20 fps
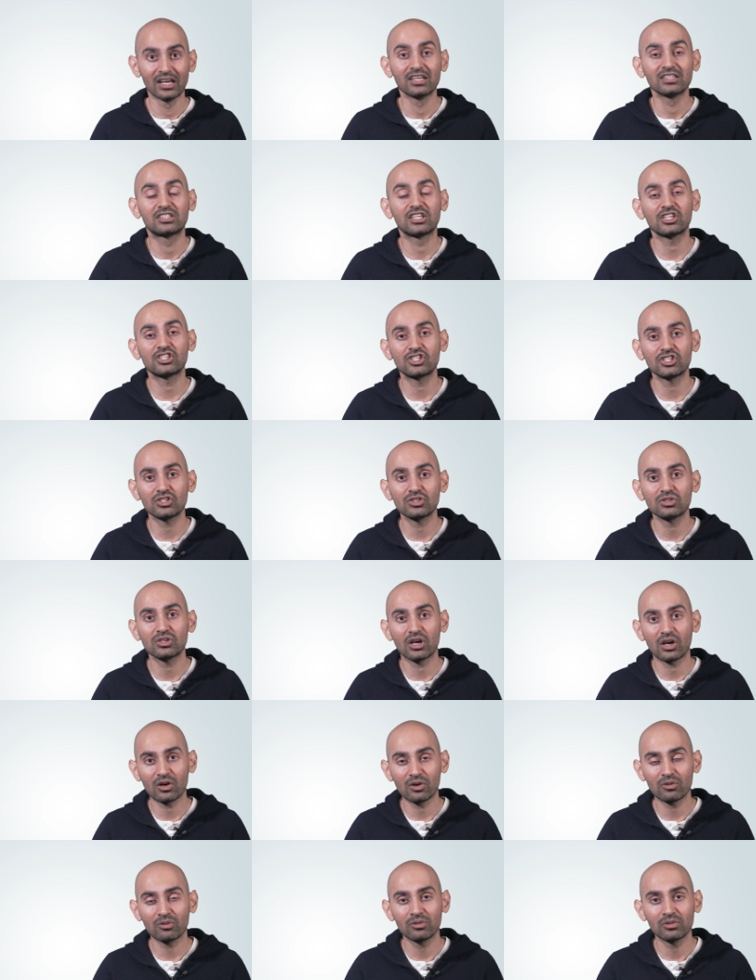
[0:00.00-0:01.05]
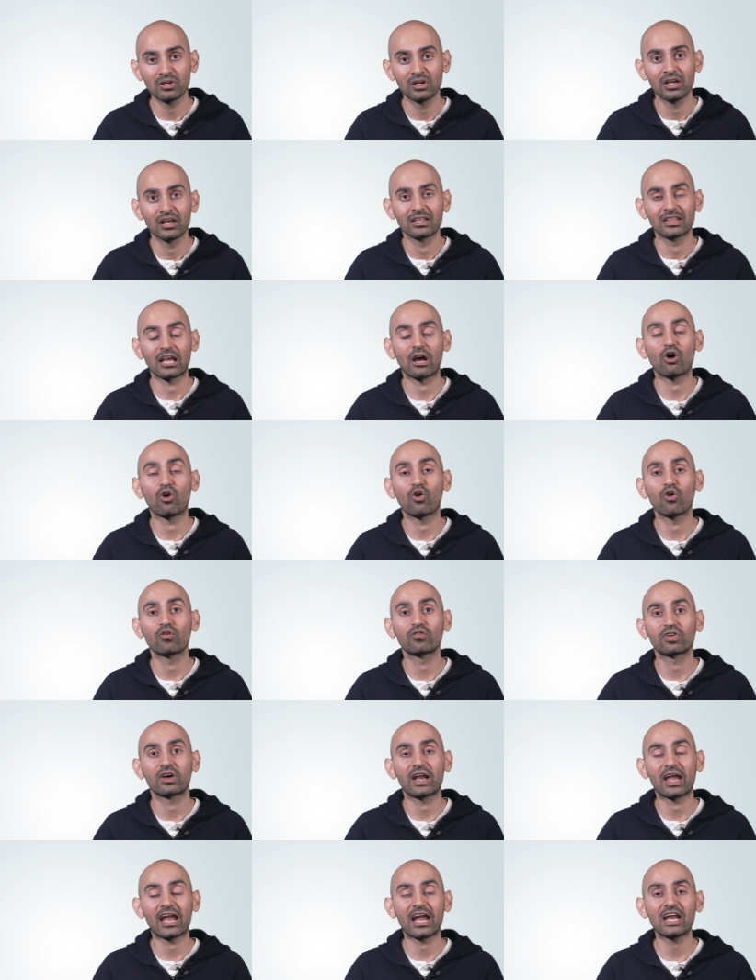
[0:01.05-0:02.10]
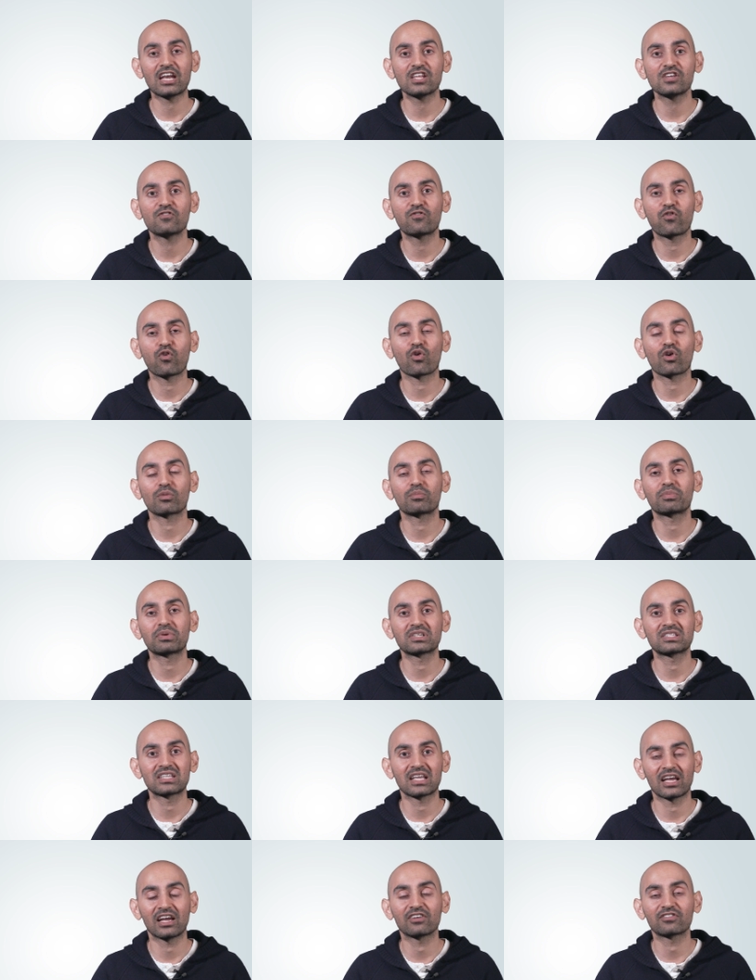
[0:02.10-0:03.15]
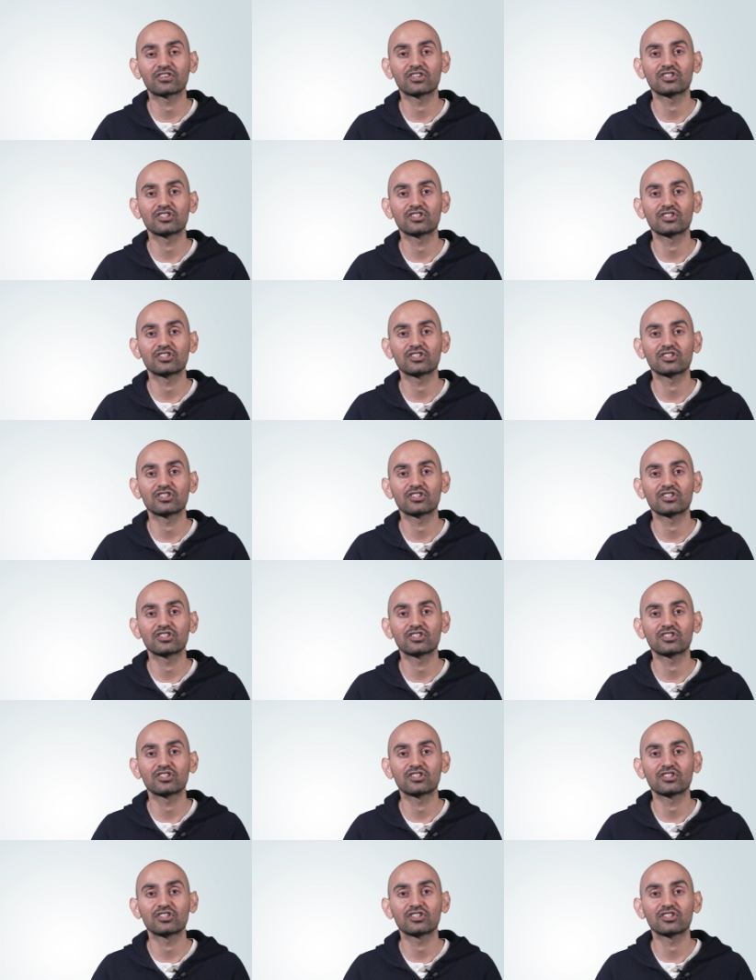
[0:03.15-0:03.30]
Did you know that over 84% of